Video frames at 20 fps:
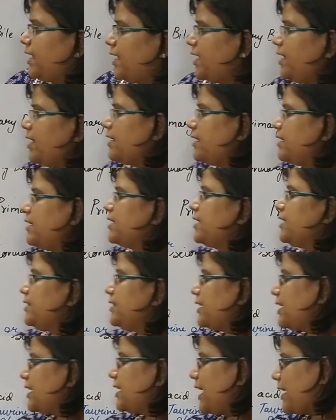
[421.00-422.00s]
Here
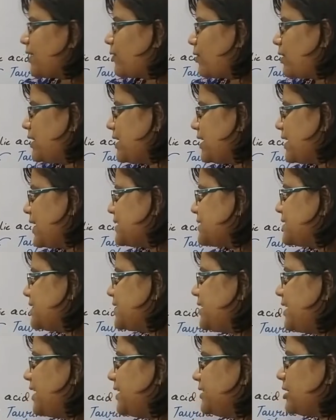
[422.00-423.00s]
the glycolic
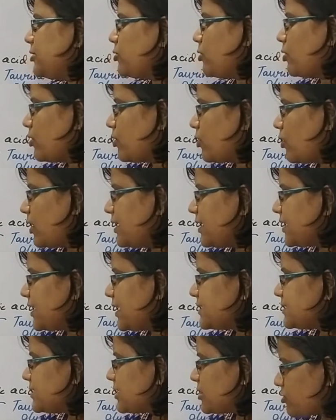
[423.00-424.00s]
acid and the glycolic
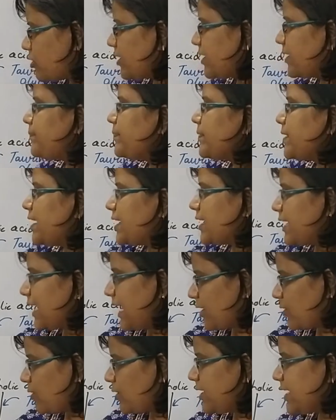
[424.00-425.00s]

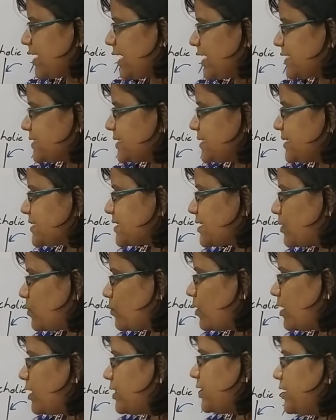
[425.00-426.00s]
acid is
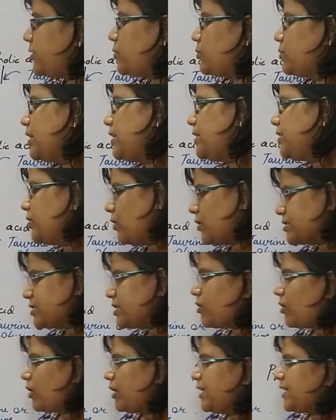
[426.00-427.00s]
converted into the
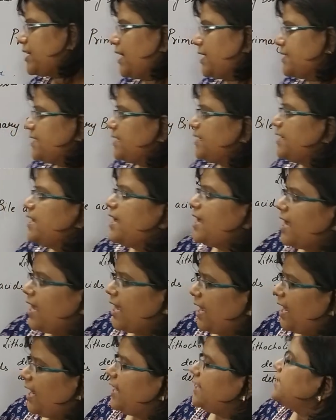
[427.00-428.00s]
deoxycholic acid,
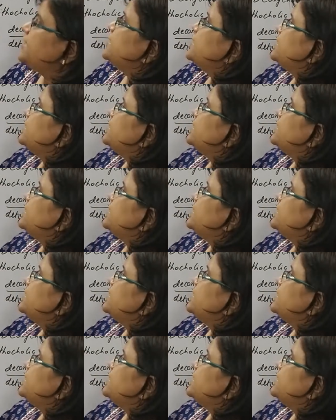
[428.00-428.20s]
and